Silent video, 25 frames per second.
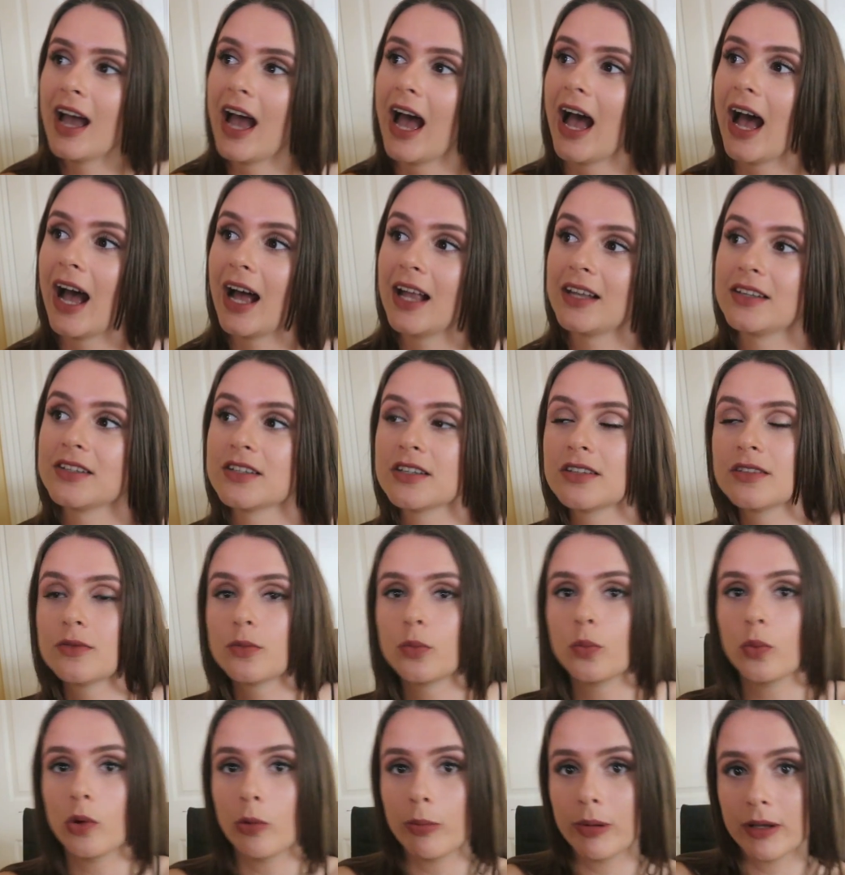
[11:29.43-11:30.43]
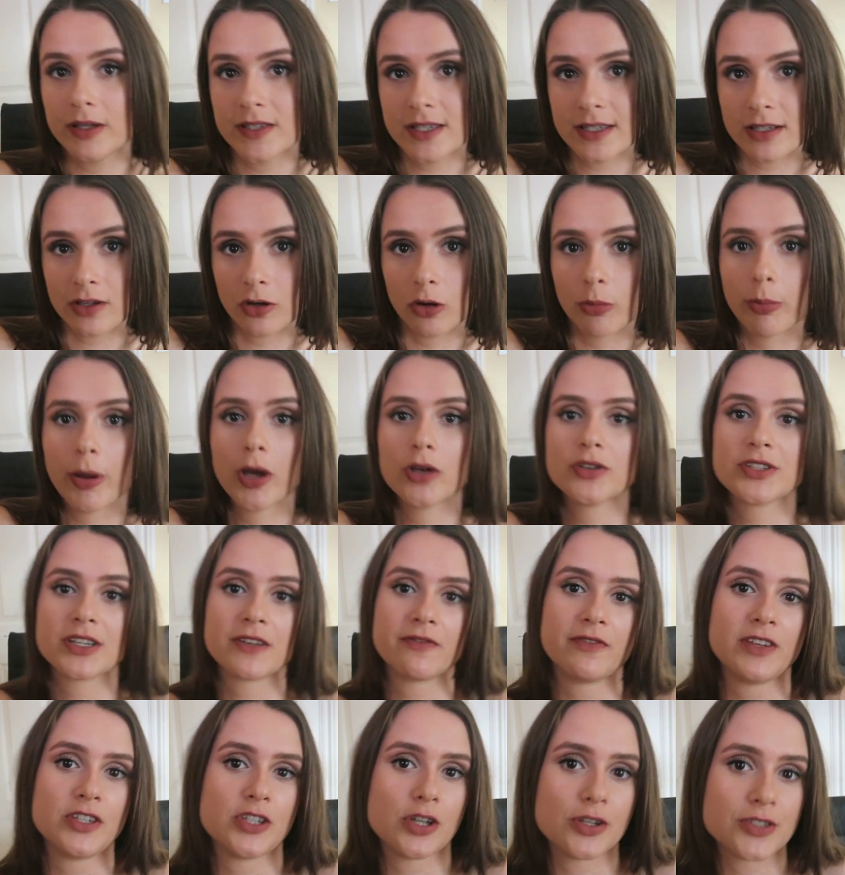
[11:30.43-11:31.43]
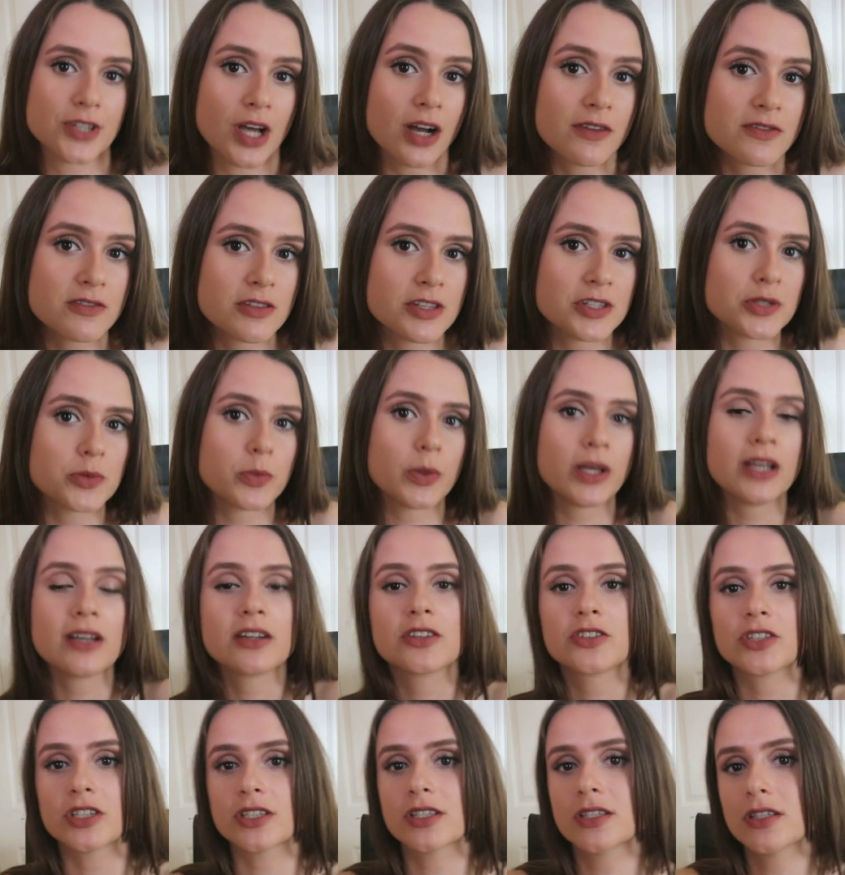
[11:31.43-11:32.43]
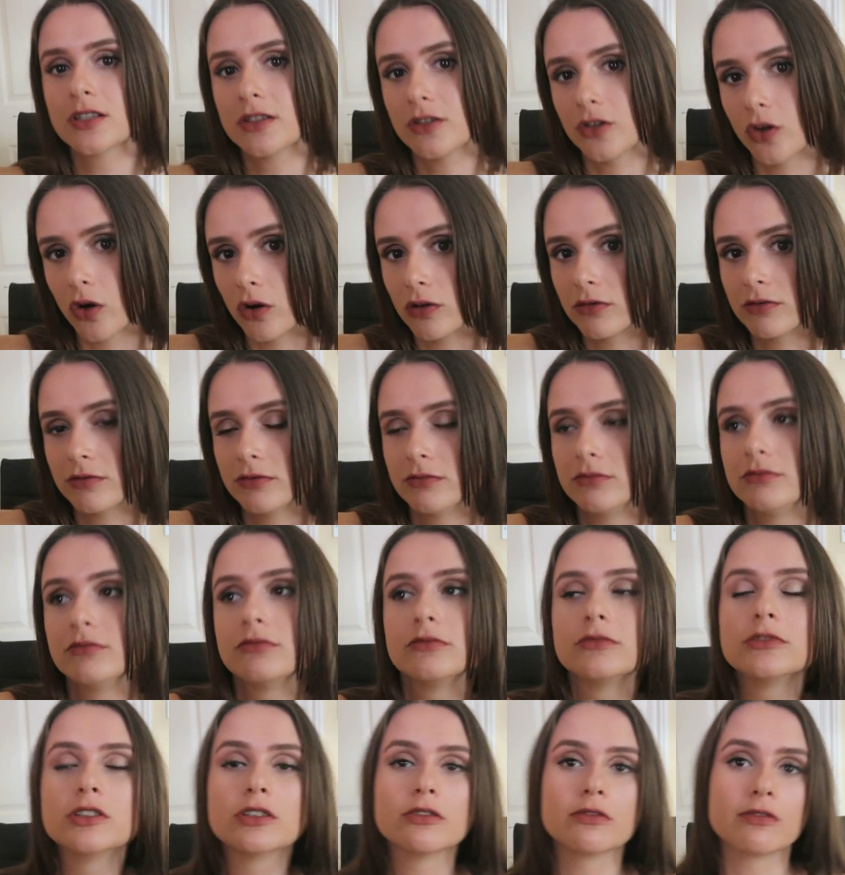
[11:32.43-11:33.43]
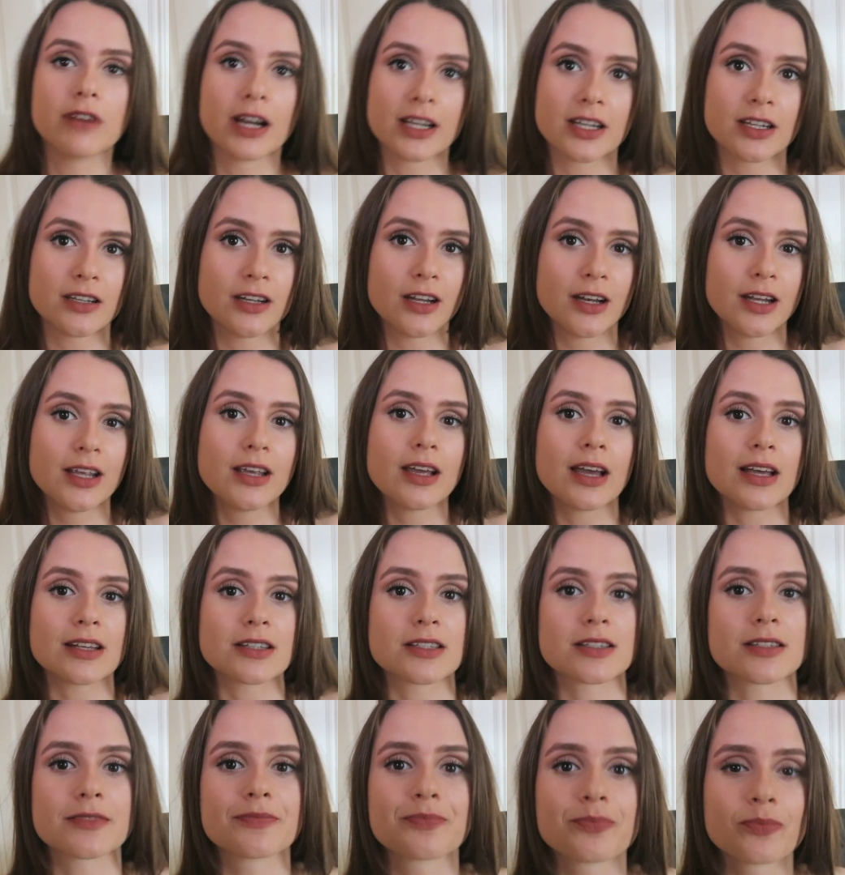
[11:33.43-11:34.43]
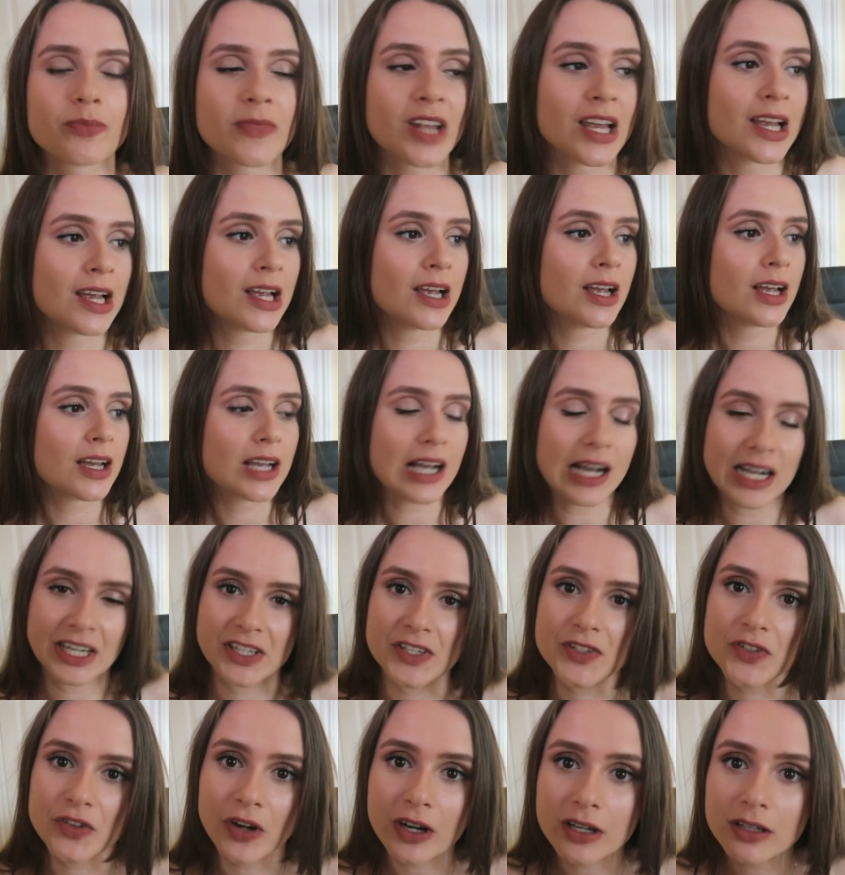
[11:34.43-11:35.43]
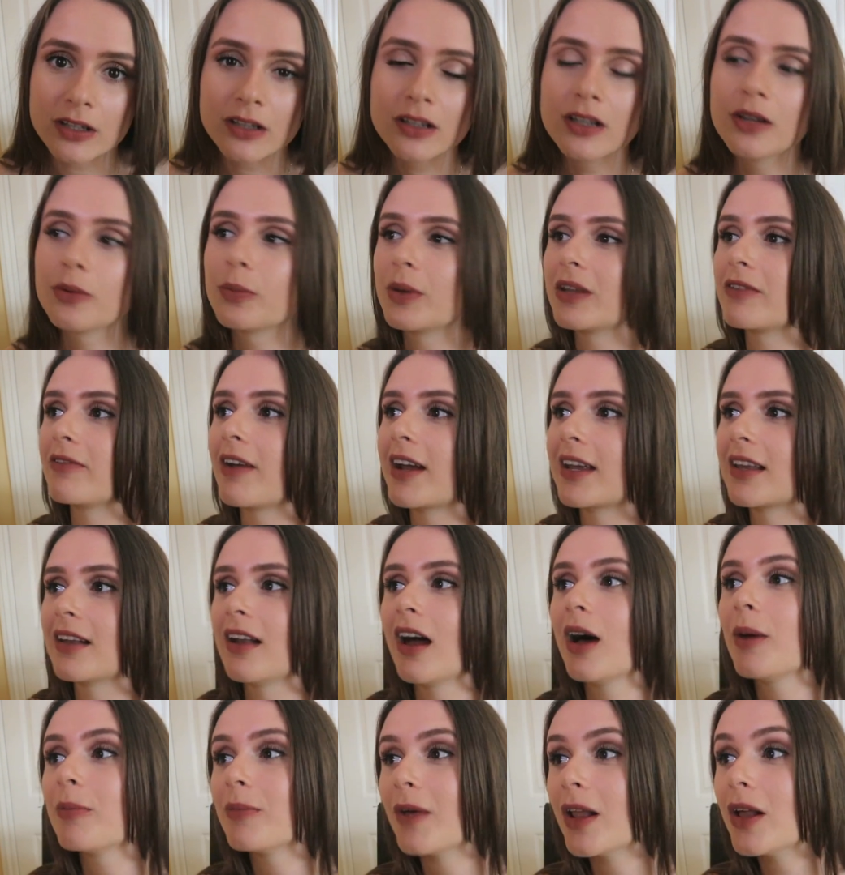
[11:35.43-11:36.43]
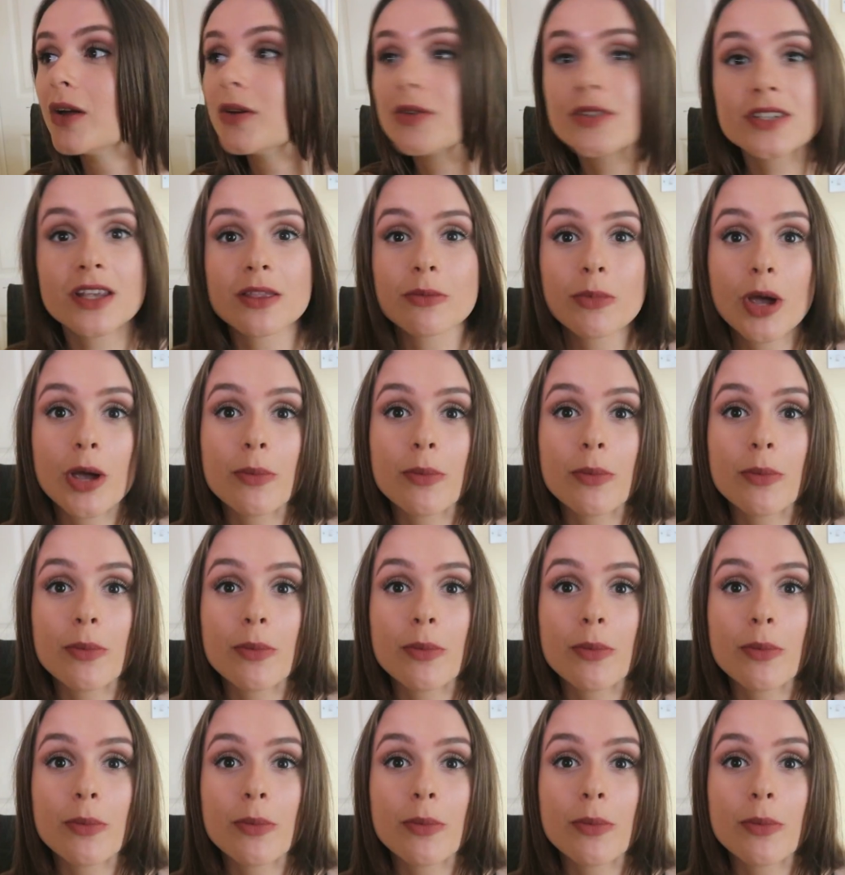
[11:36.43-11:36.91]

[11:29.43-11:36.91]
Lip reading: and will be still posting videos after this week, just not regularly, as I kind of struggle with regular uploads at the